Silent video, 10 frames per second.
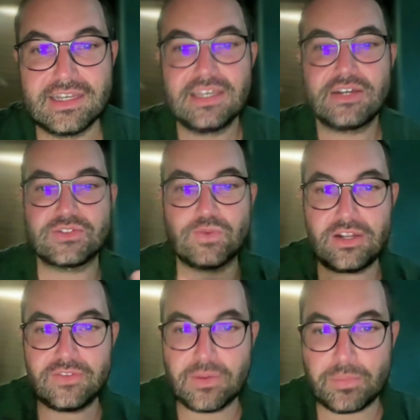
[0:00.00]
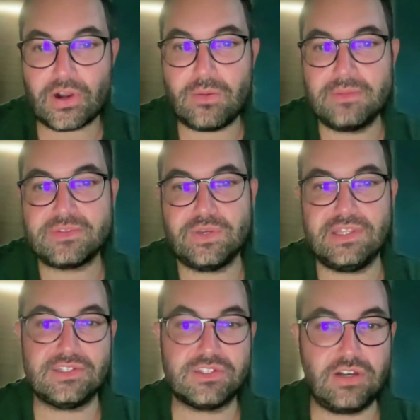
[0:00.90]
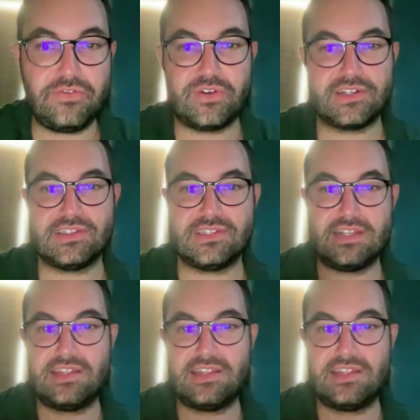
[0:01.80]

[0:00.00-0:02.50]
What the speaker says: Because one of the problems with these softwares is that